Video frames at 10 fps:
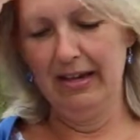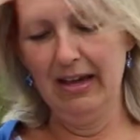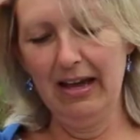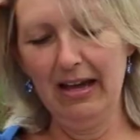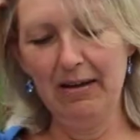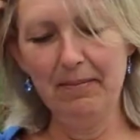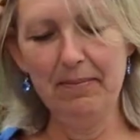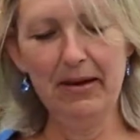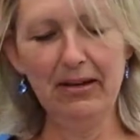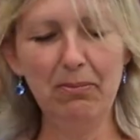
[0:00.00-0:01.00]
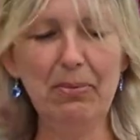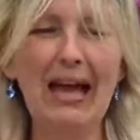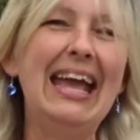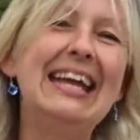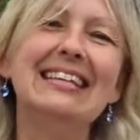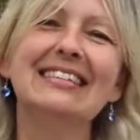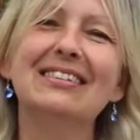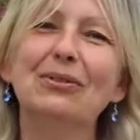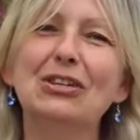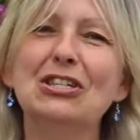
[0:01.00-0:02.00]
Number 8,
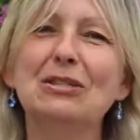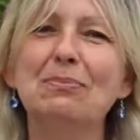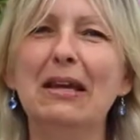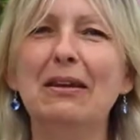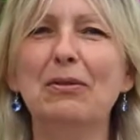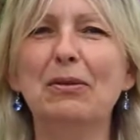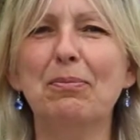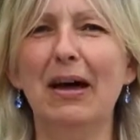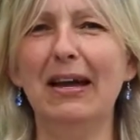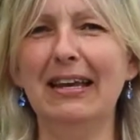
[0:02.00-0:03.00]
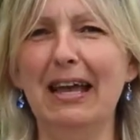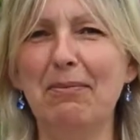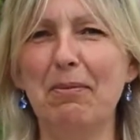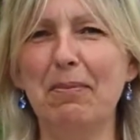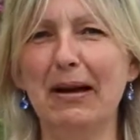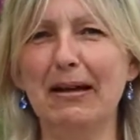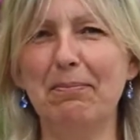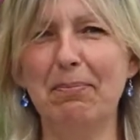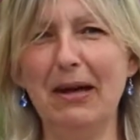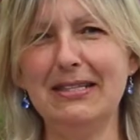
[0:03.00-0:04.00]
which is me with my name on my
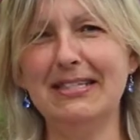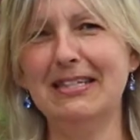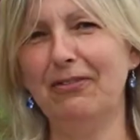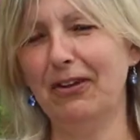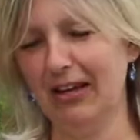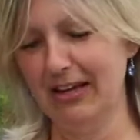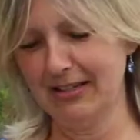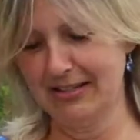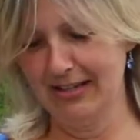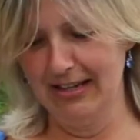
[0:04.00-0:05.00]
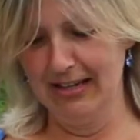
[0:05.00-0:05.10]
birth certificate,